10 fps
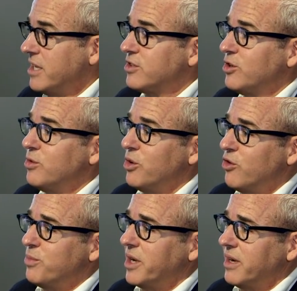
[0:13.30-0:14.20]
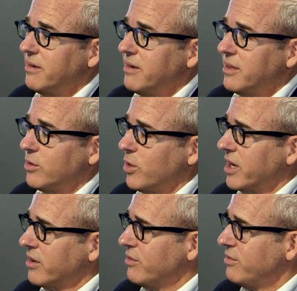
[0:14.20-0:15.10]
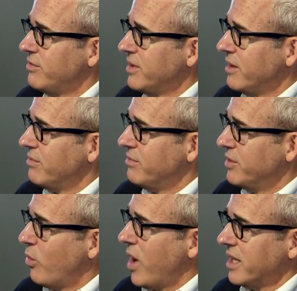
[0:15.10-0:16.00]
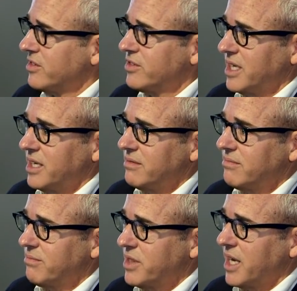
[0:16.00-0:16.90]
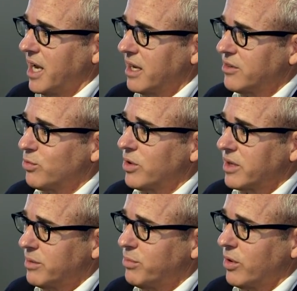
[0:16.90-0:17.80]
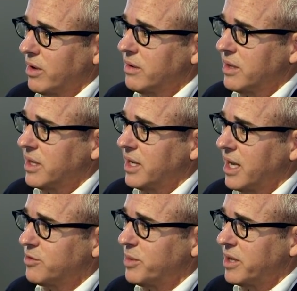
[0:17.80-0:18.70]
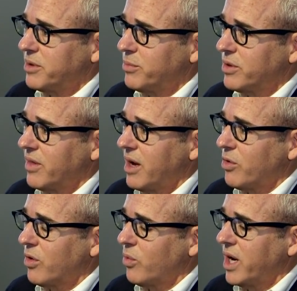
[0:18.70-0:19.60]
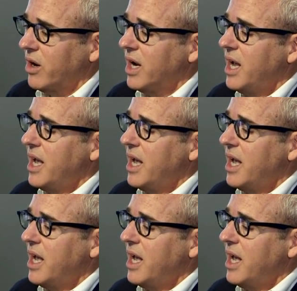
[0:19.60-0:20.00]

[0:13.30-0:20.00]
Too movement in the wake of, of the Weinstein mm-hmm. thing is really important. And it has made people a lot more aware.